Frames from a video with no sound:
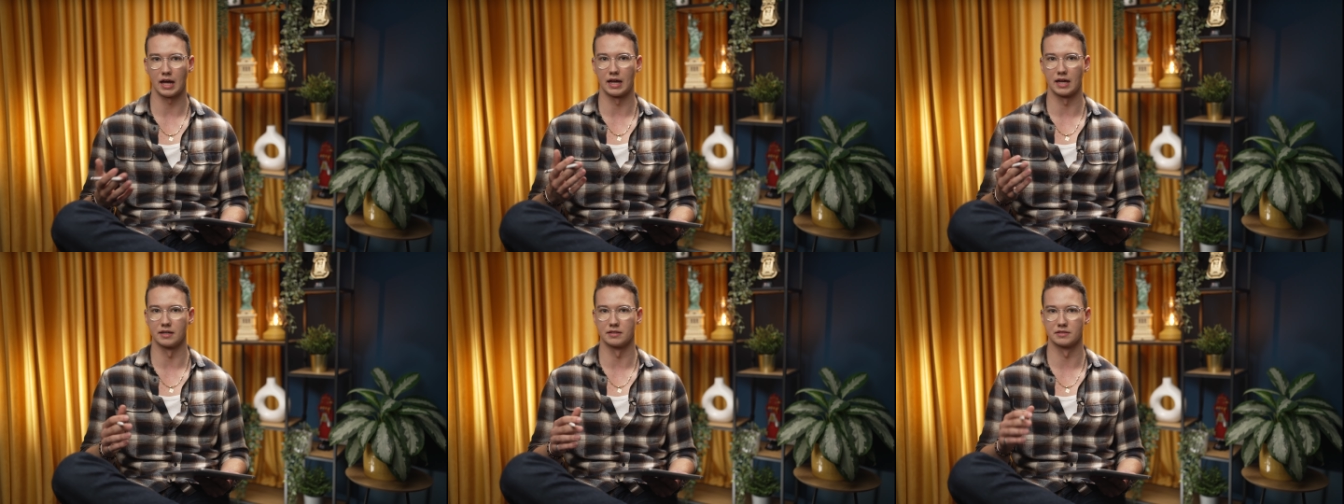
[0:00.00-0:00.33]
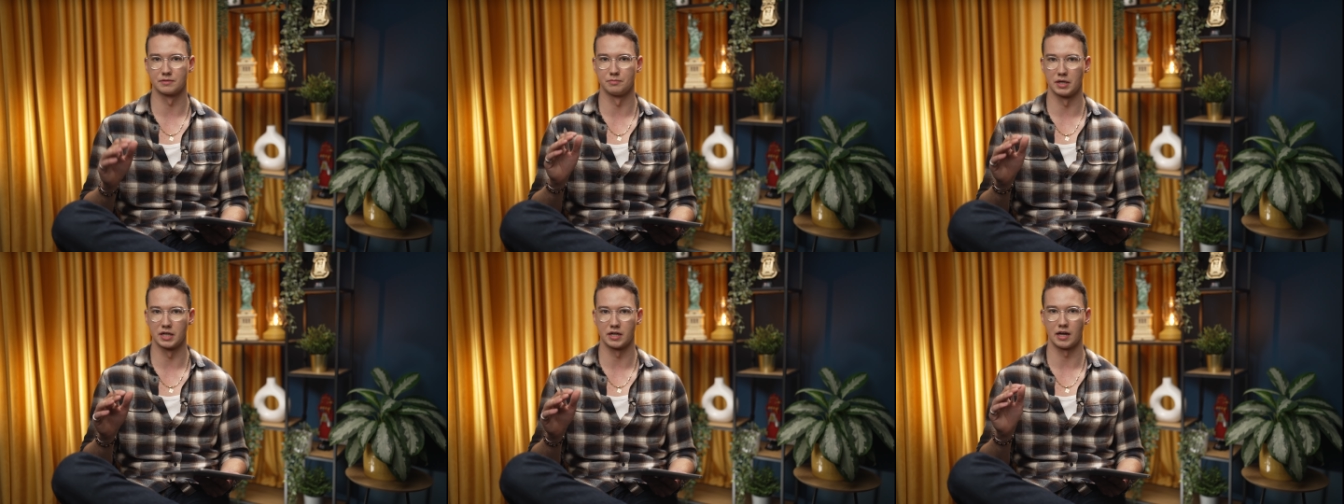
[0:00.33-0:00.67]
and
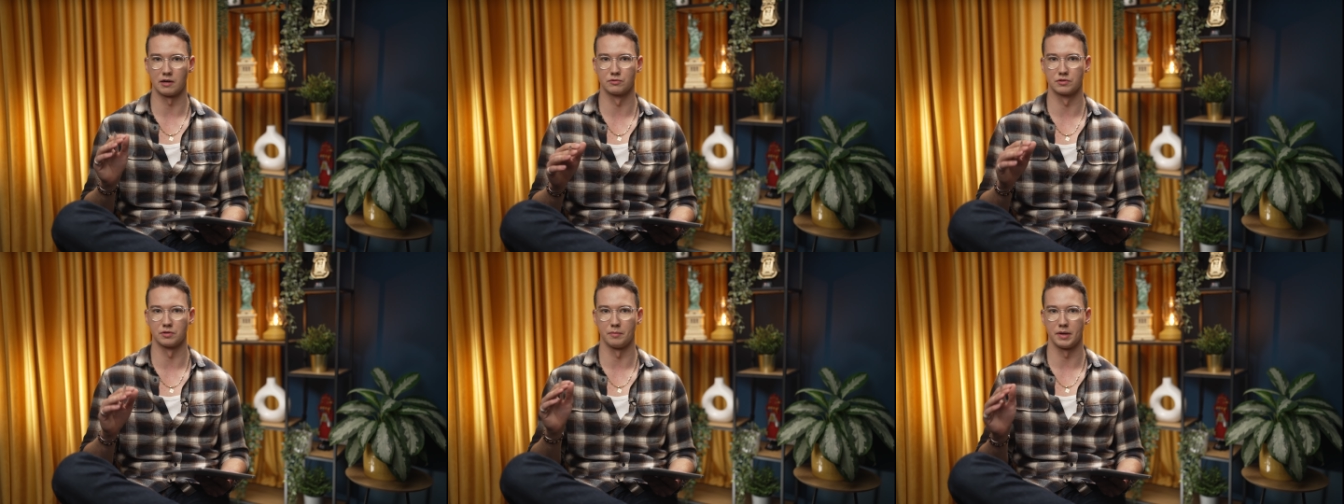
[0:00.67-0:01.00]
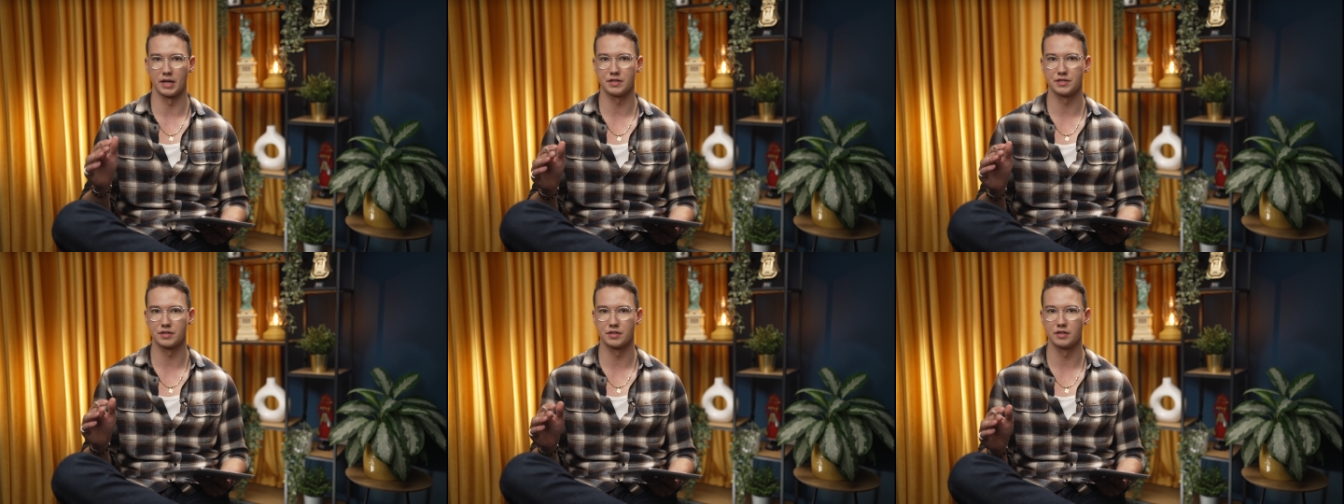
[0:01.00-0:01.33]
smart
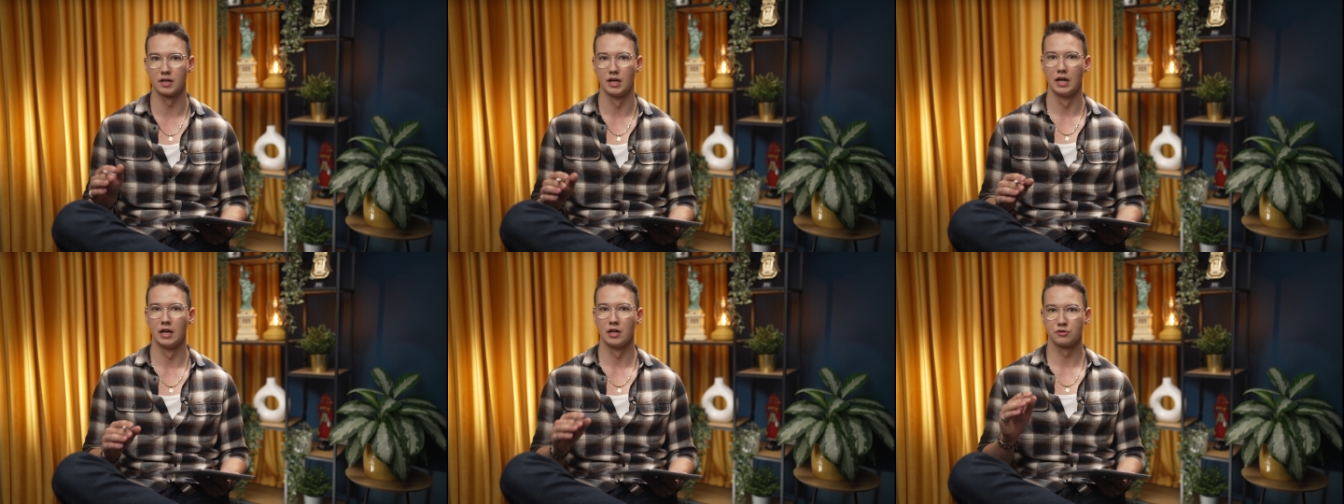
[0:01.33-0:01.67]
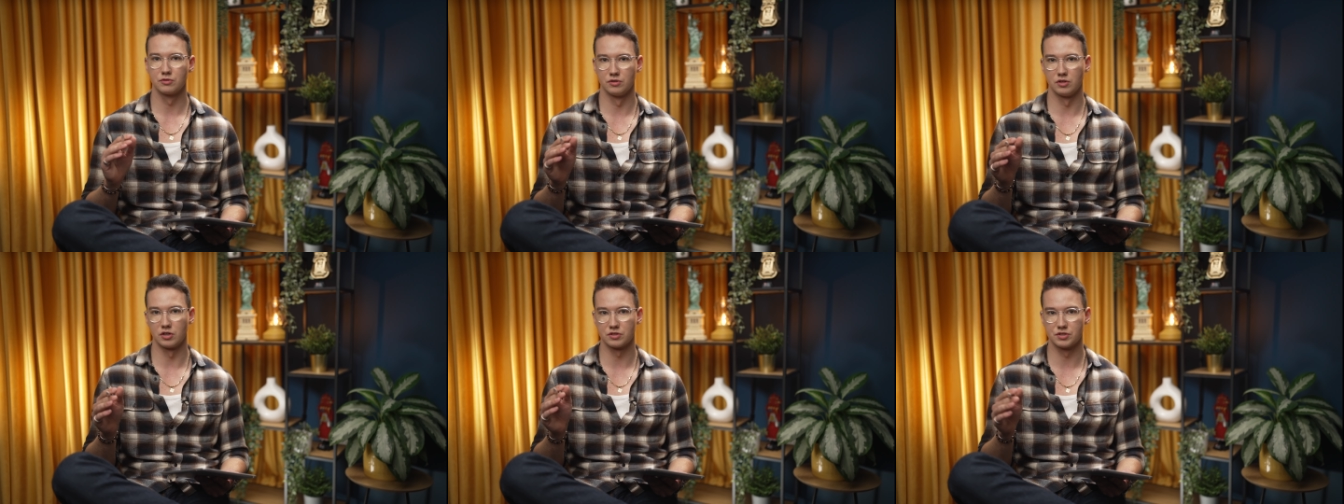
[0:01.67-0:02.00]
automation to
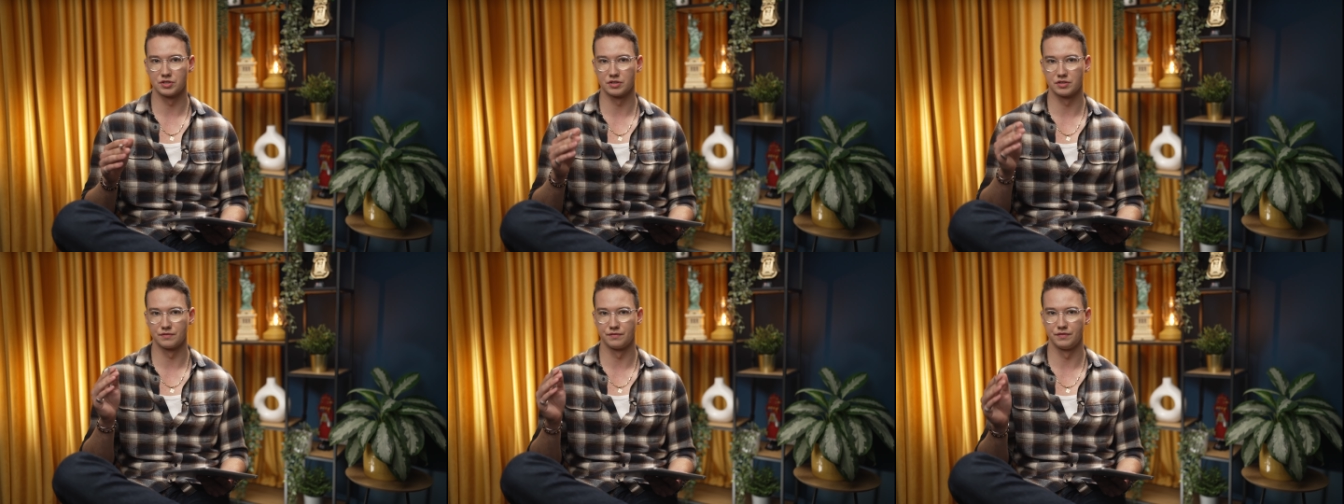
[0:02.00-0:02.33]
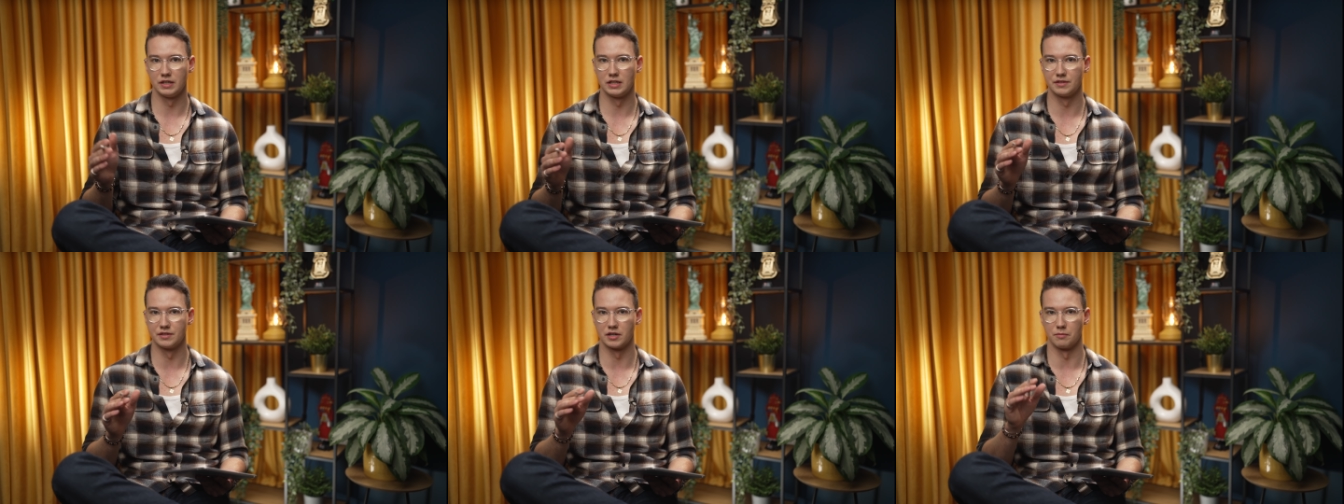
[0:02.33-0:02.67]
not just
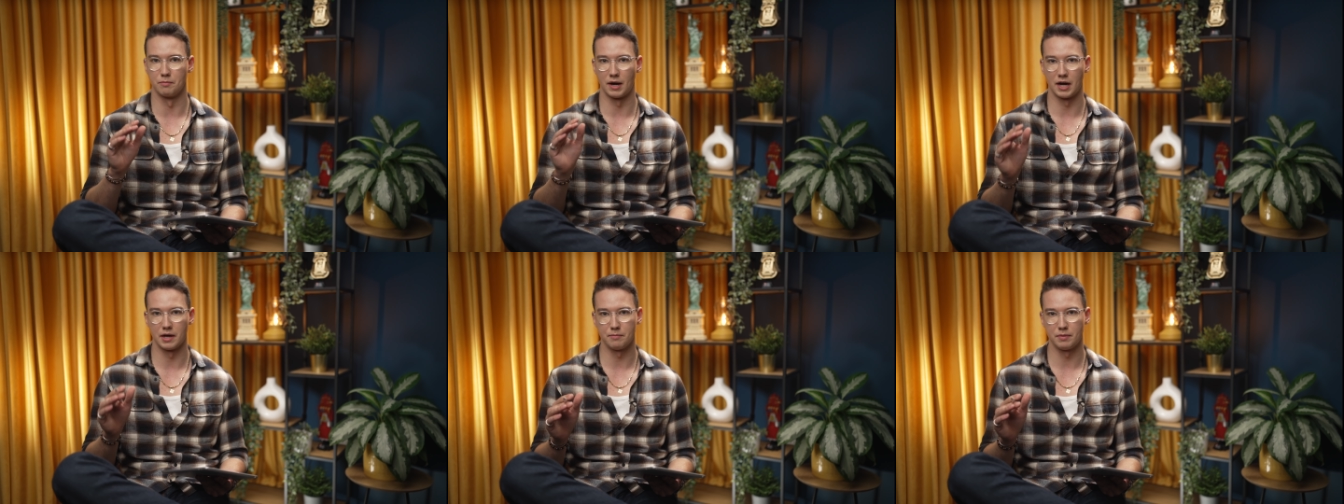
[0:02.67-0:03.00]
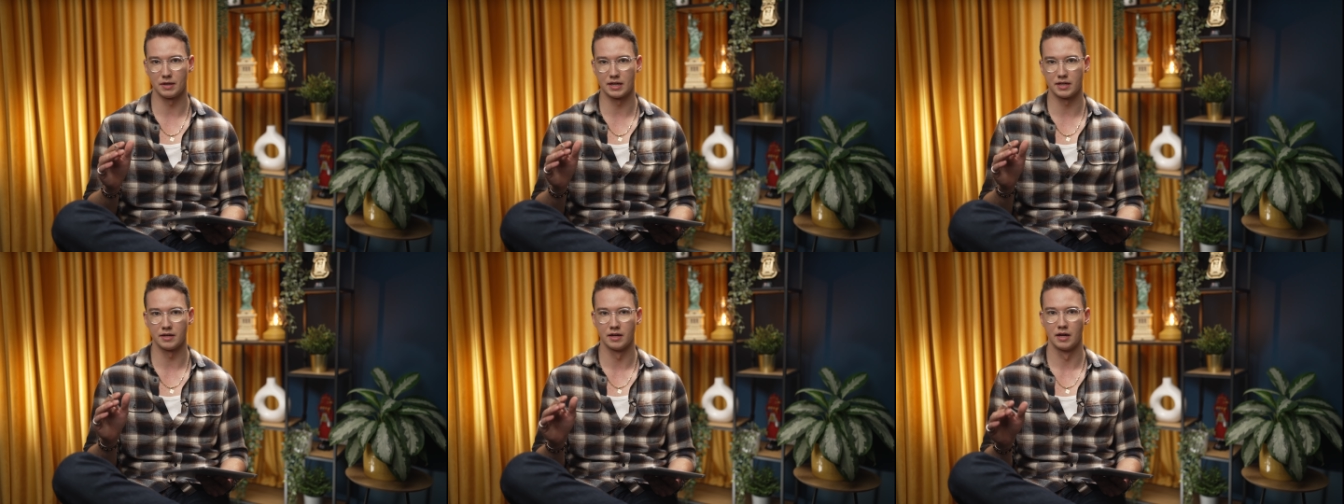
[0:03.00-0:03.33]
fill their
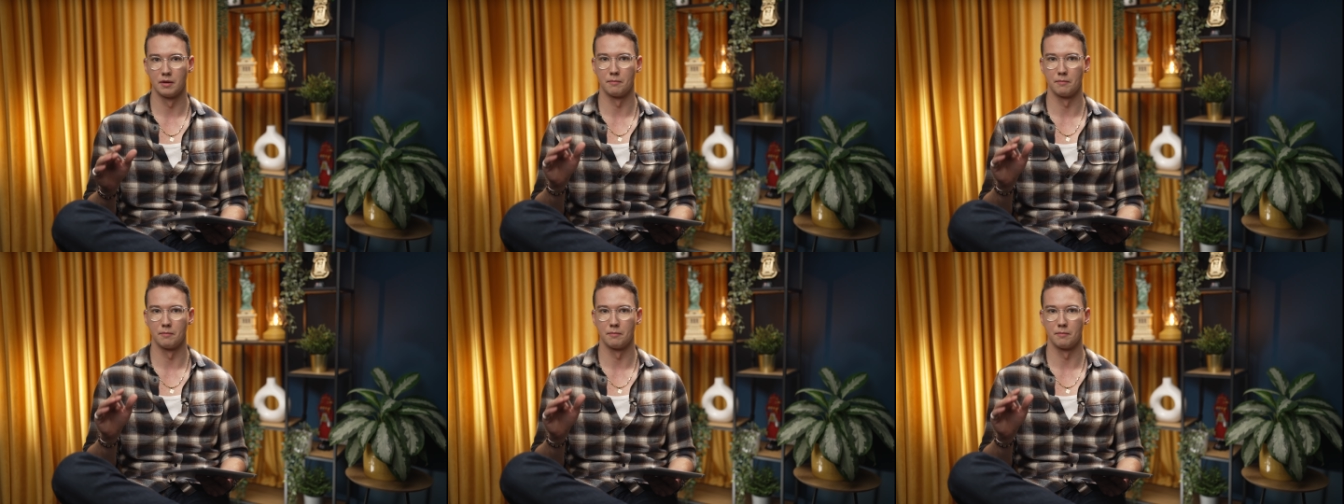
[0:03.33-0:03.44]
pipeline,